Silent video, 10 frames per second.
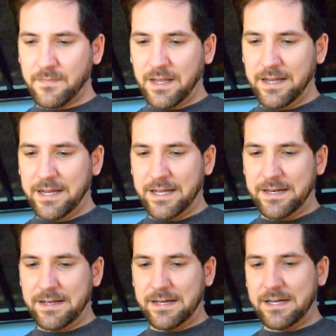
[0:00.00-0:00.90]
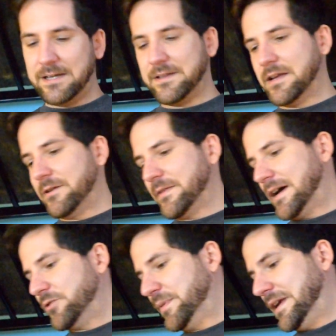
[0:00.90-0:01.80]
And,
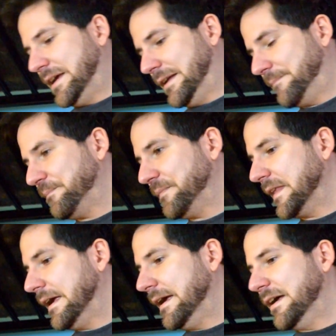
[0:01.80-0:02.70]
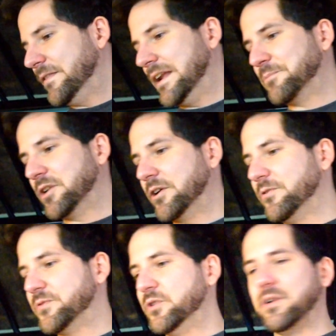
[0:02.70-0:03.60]
that'll be it. And then I'm going to go
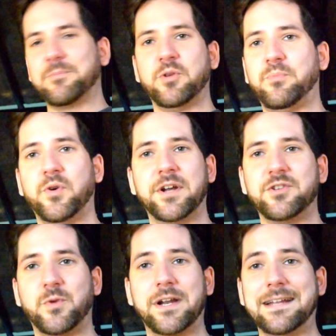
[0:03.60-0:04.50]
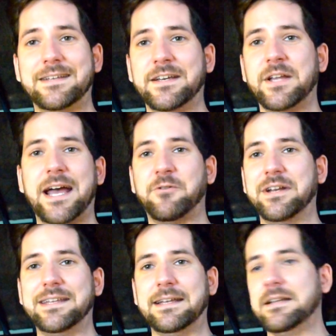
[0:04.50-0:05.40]
through it. I'm going to point to what I did, how I
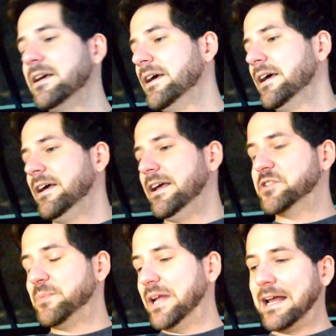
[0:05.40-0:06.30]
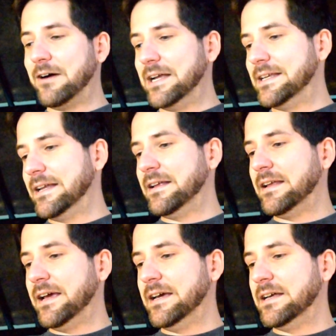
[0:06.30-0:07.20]
did it, explain how I did it,
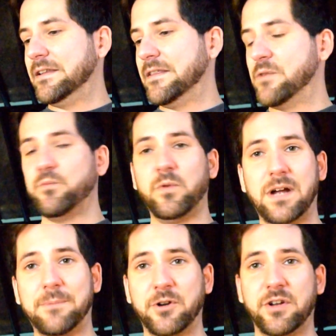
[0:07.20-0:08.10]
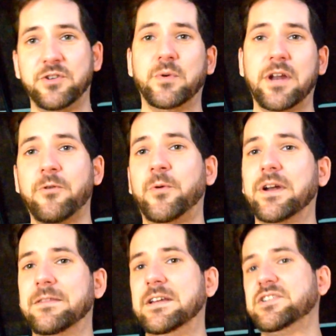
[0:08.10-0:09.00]
and then I'm going to do another
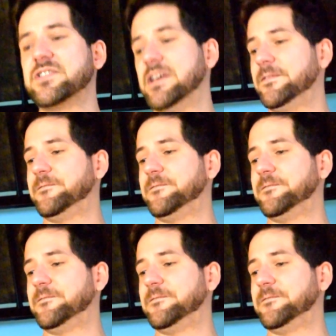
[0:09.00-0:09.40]
one of these in the